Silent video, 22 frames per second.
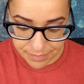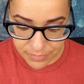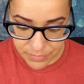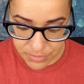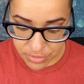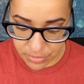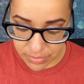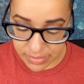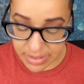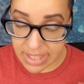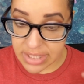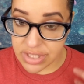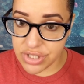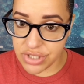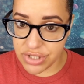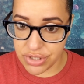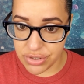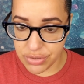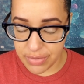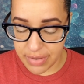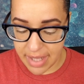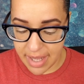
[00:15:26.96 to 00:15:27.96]
So let's
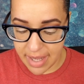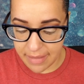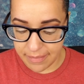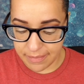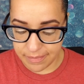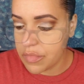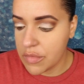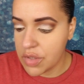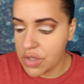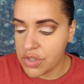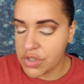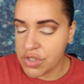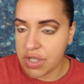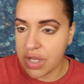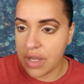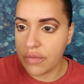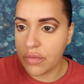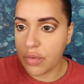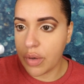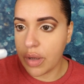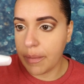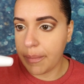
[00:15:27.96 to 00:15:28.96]
do that. So you have
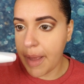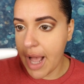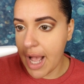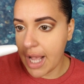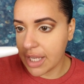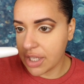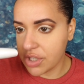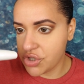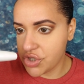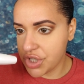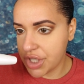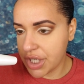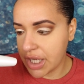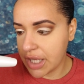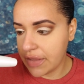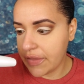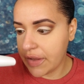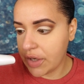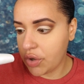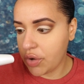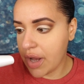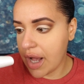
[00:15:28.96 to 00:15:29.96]
the white packaging, and
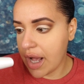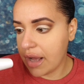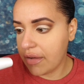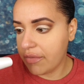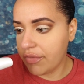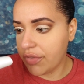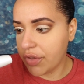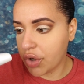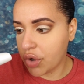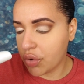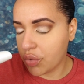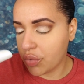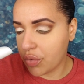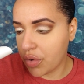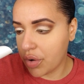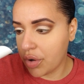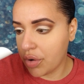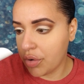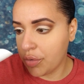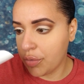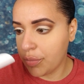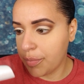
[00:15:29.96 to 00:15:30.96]
then you have the
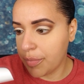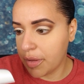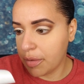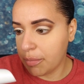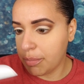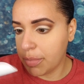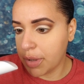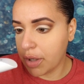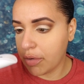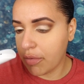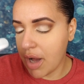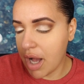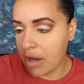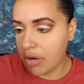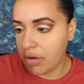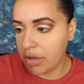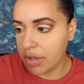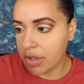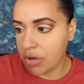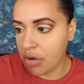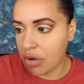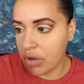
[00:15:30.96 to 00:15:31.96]
chrome, the blowout,
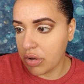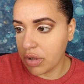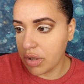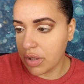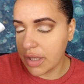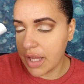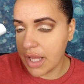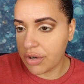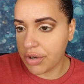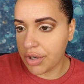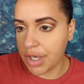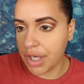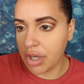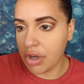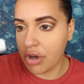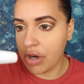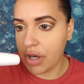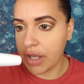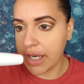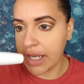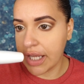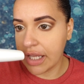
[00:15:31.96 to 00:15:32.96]
and all the lettering
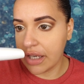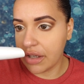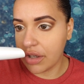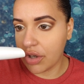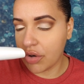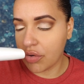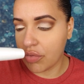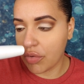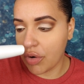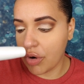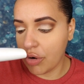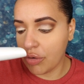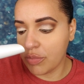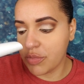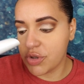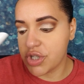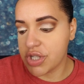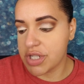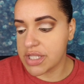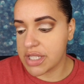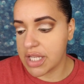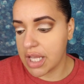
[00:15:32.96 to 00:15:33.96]
on it chrome,
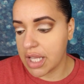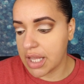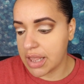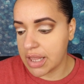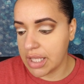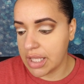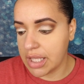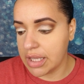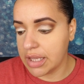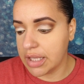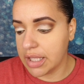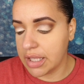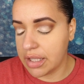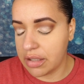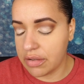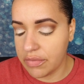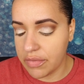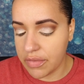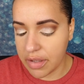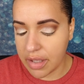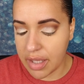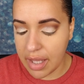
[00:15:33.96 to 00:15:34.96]
just like the lid
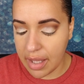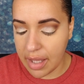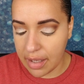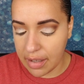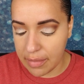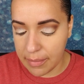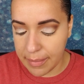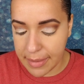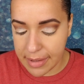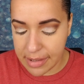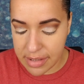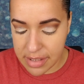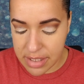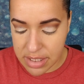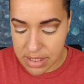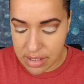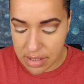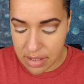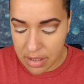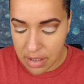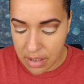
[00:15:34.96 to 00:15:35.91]
of the cannabis